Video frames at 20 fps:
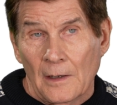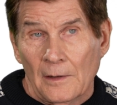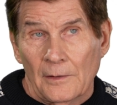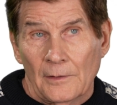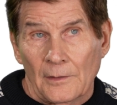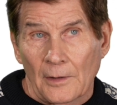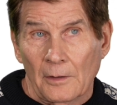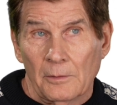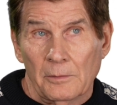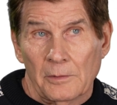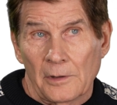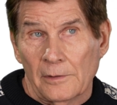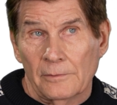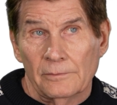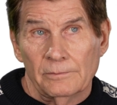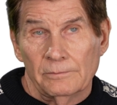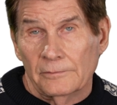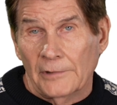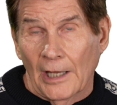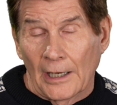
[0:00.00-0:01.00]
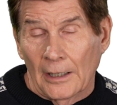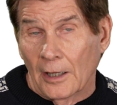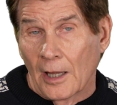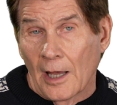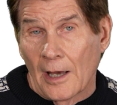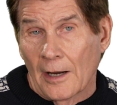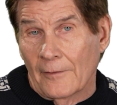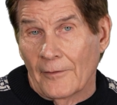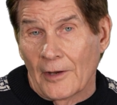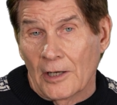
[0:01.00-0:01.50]
So we've done a
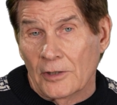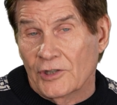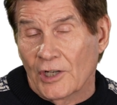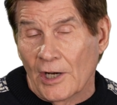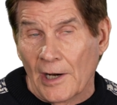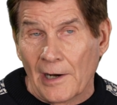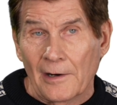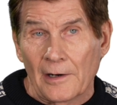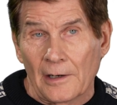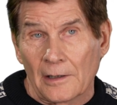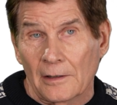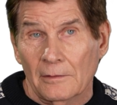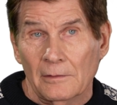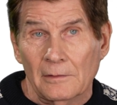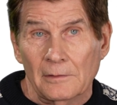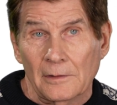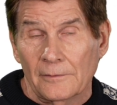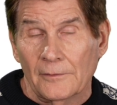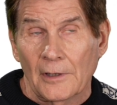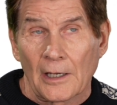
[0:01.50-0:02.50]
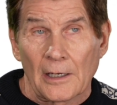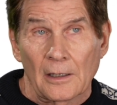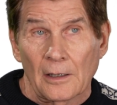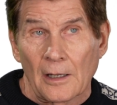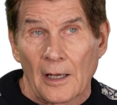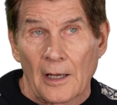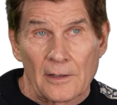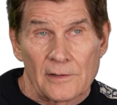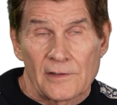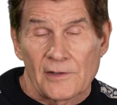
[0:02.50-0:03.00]
lot of engineering, we've done a
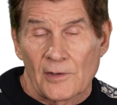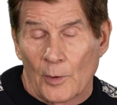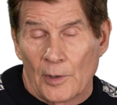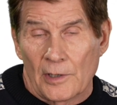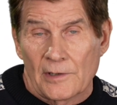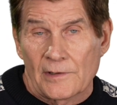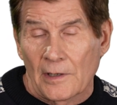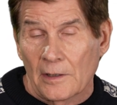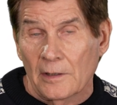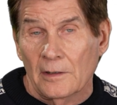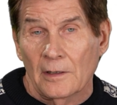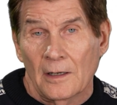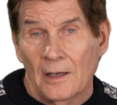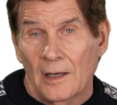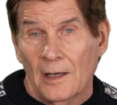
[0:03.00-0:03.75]
lot of sourcing